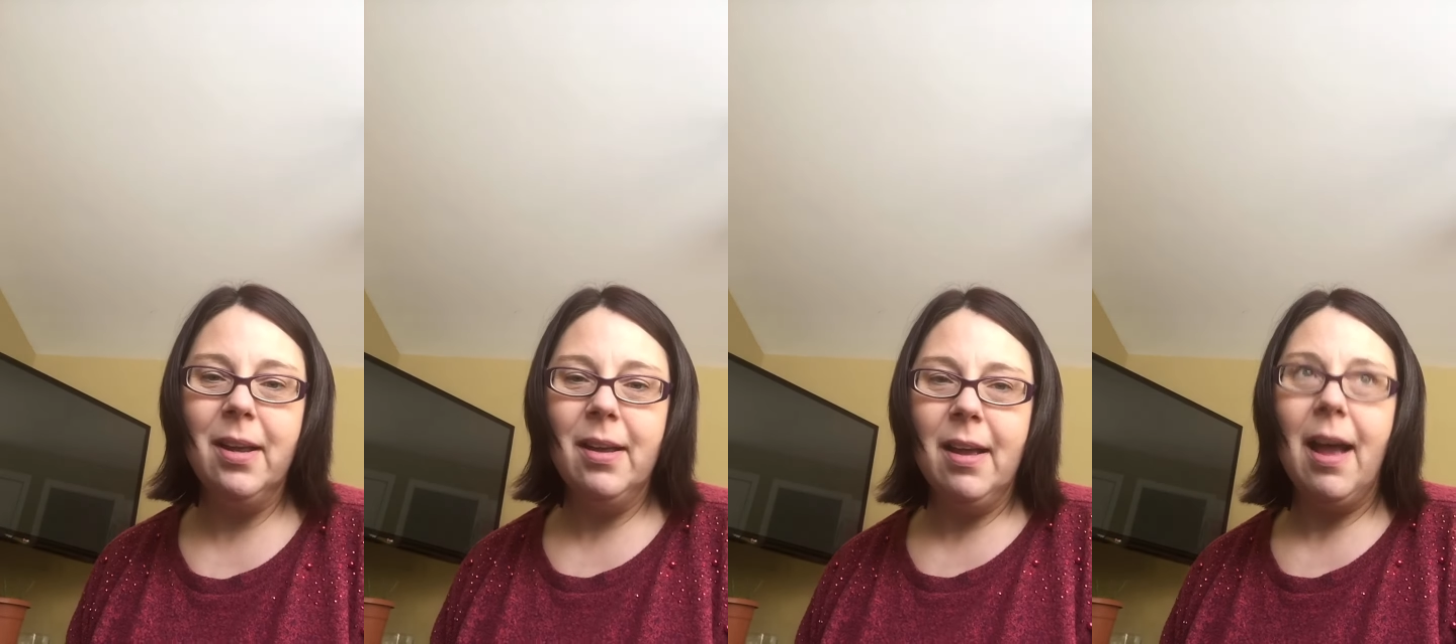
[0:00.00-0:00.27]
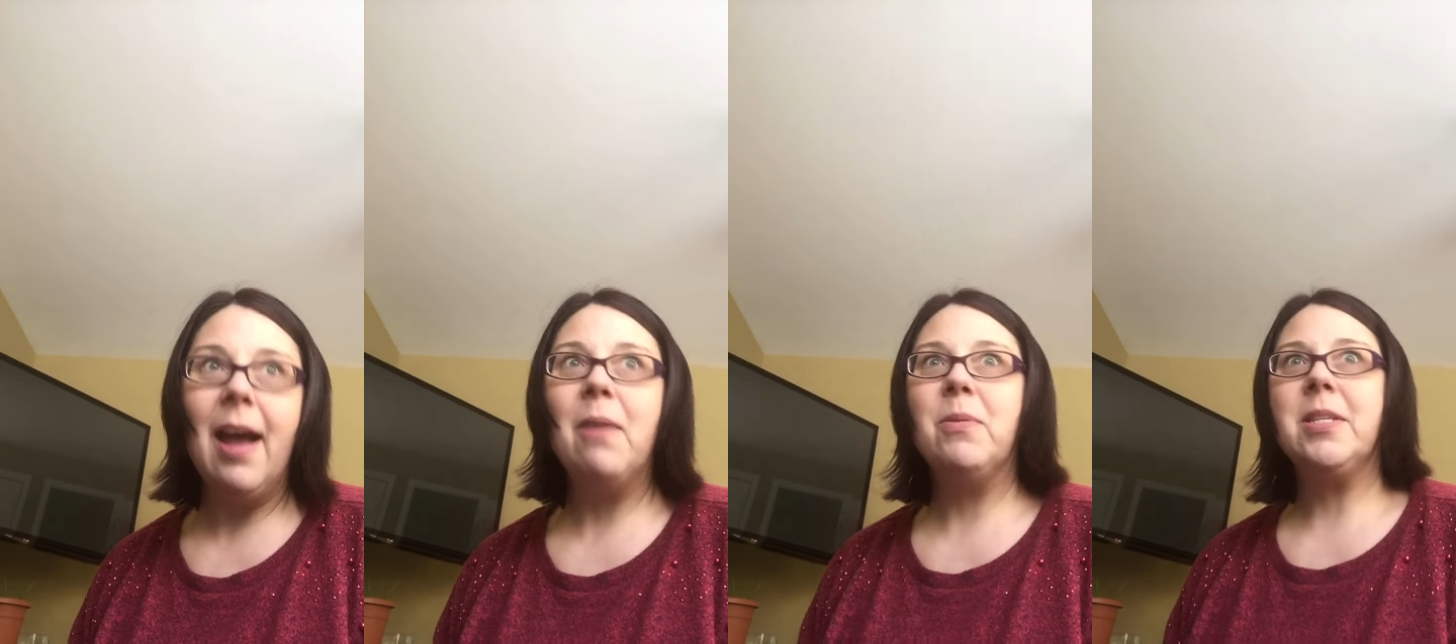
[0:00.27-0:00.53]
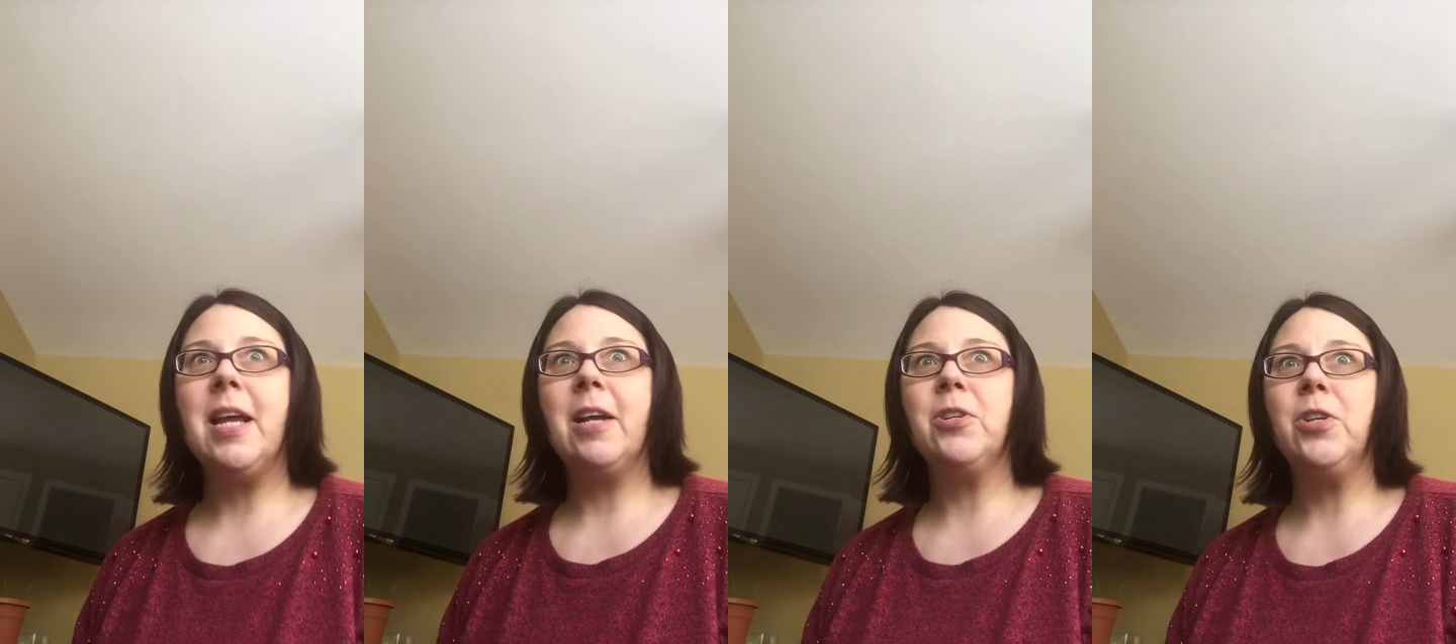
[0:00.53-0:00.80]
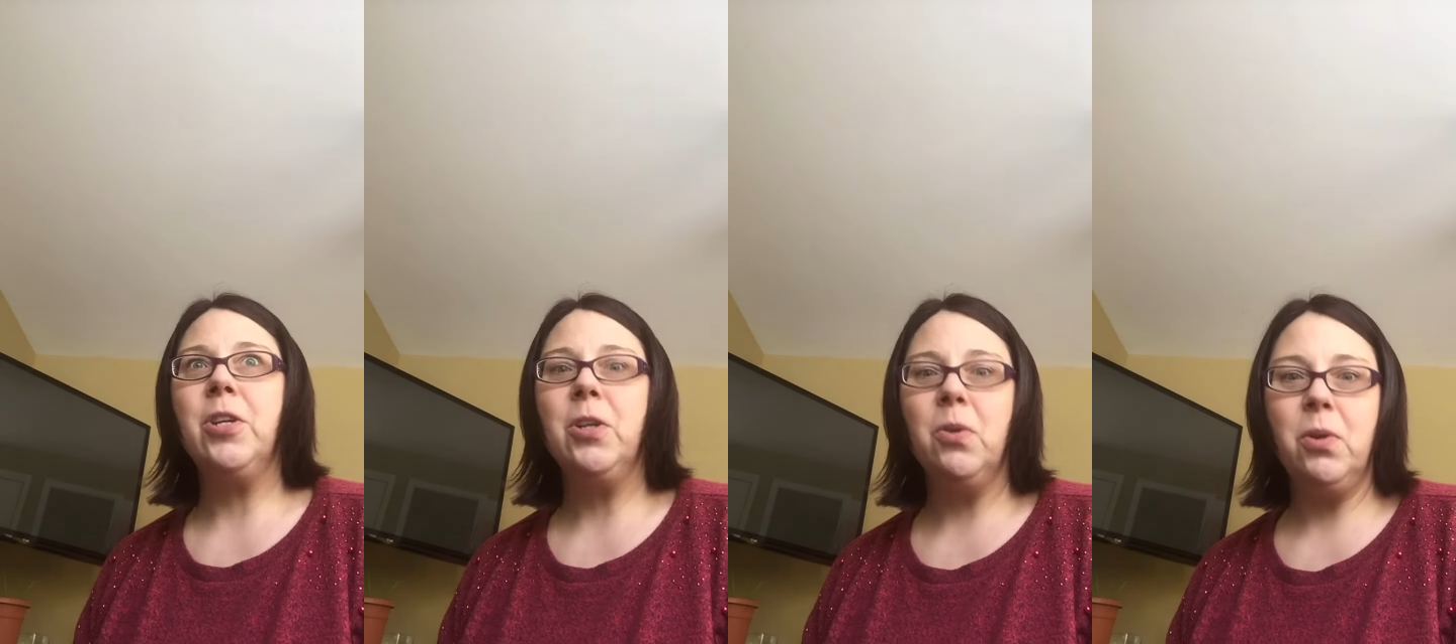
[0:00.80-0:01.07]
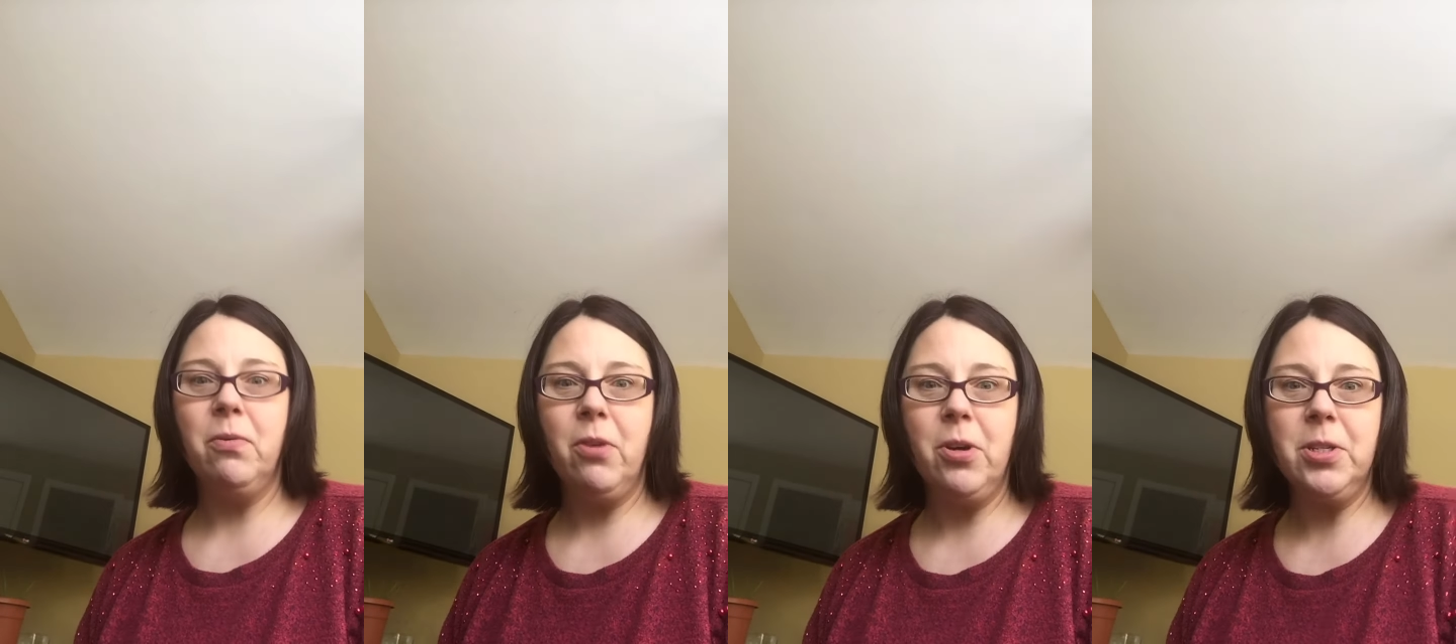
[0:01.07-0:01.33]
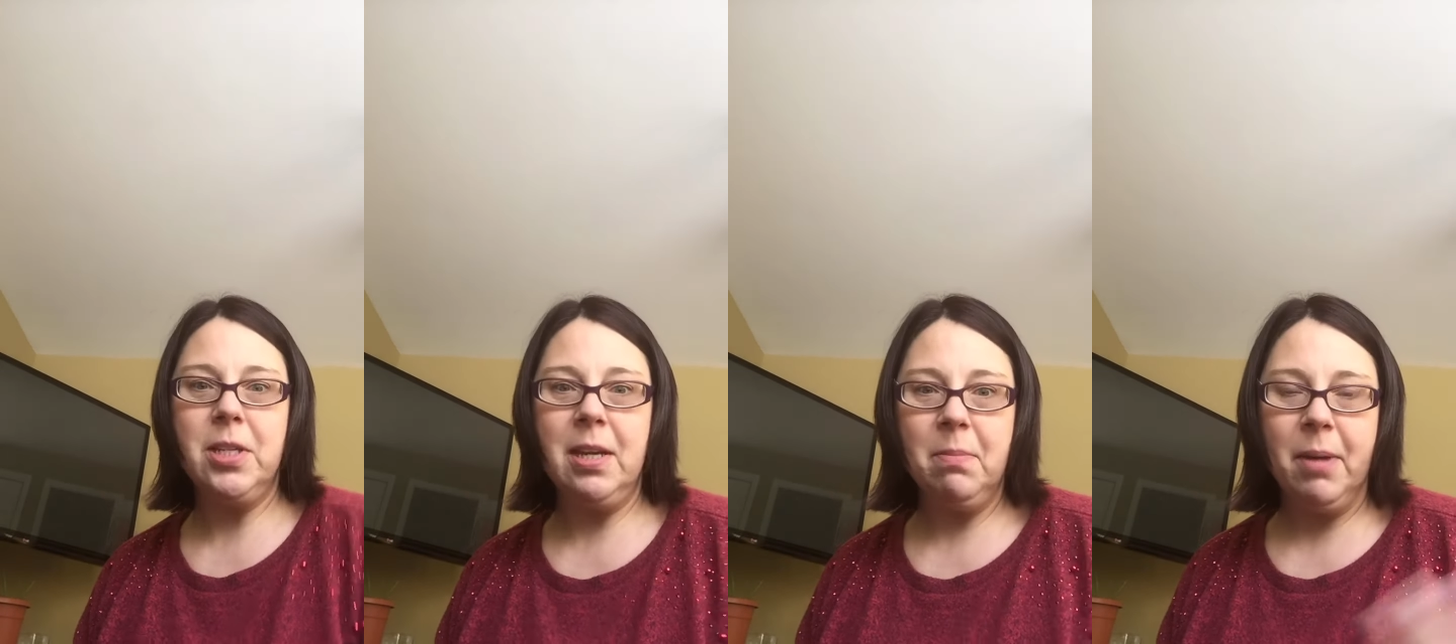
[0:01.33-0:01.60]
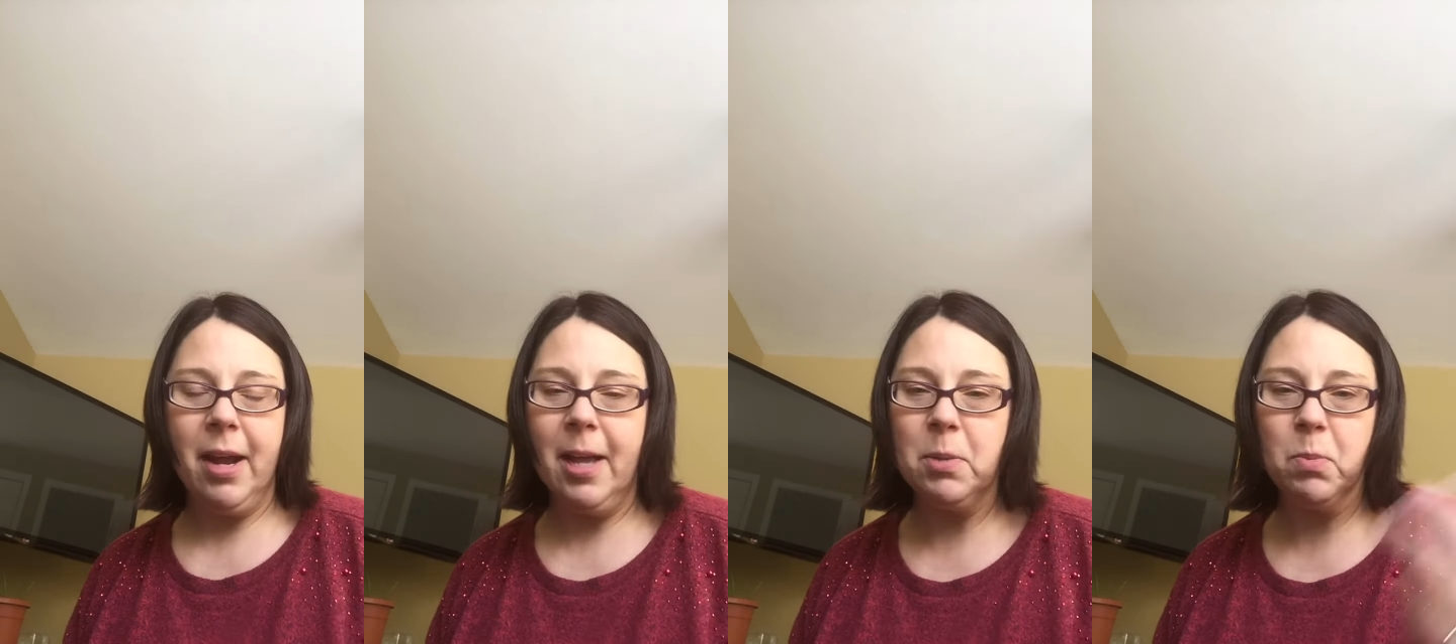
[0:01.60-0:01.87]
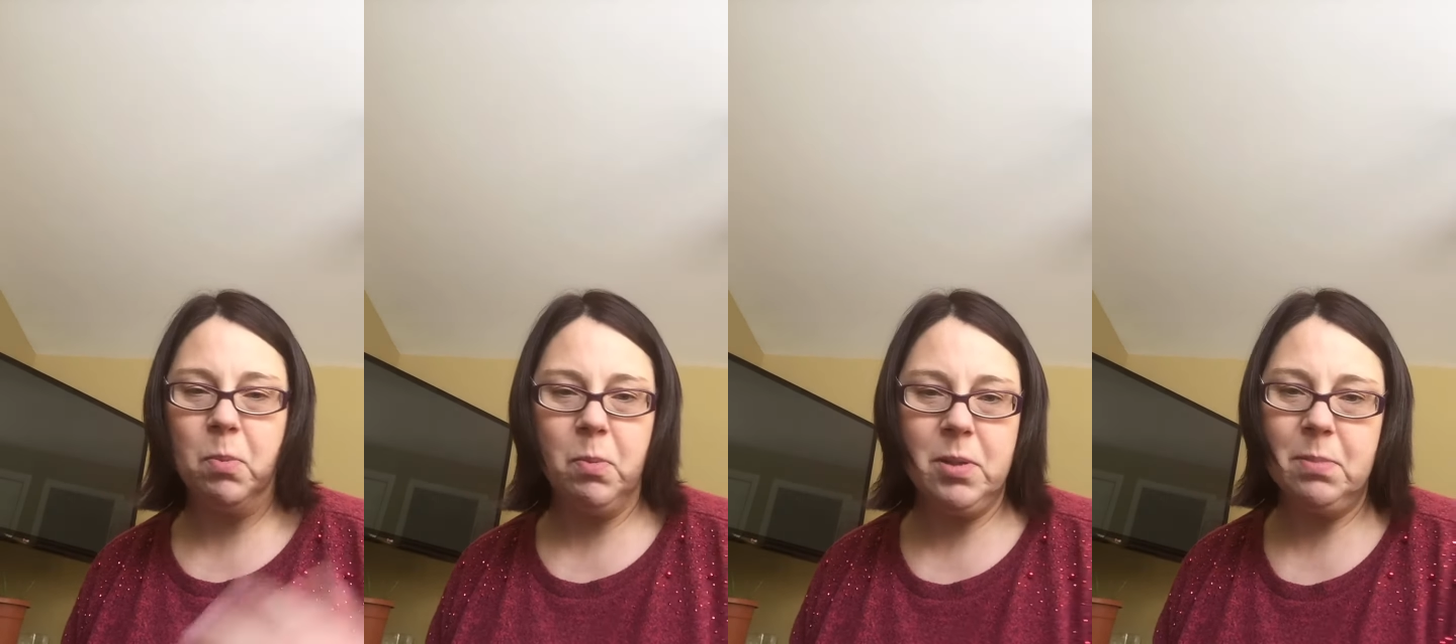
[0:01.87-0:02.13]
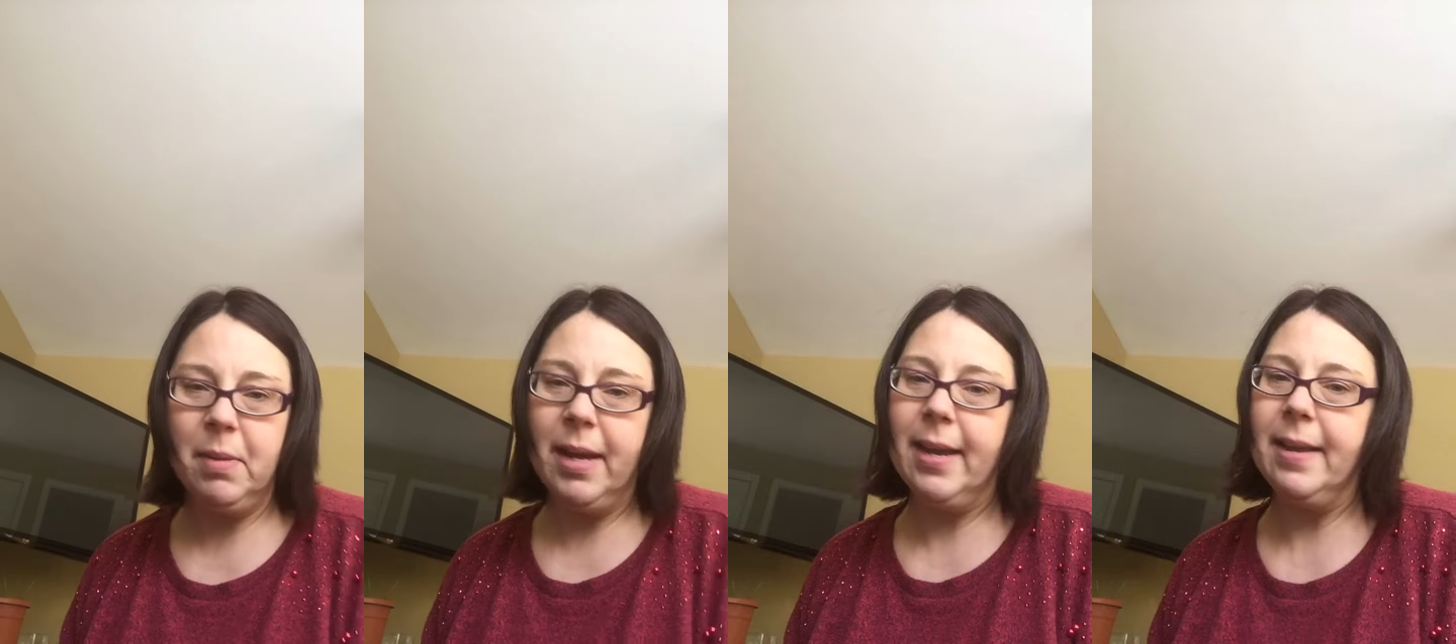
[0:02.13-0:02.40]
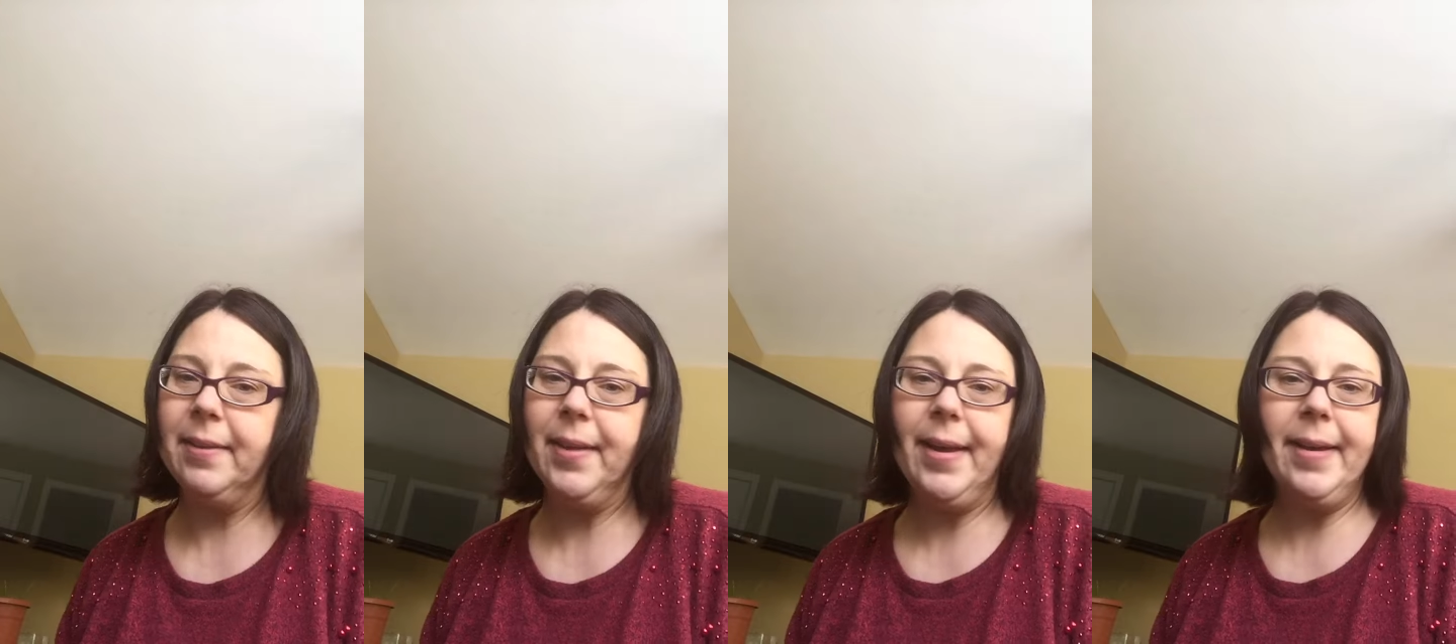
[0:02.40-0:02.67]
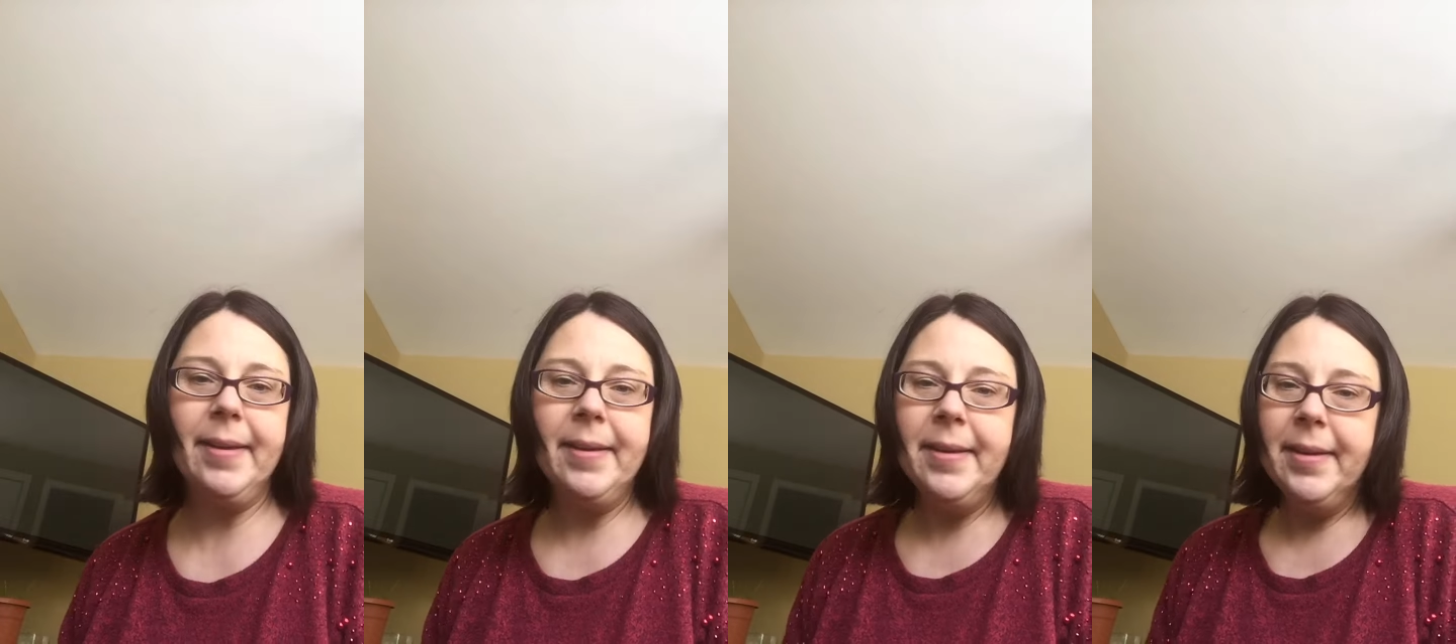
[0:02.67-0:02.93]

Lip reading: I was actually in university and my husband was making like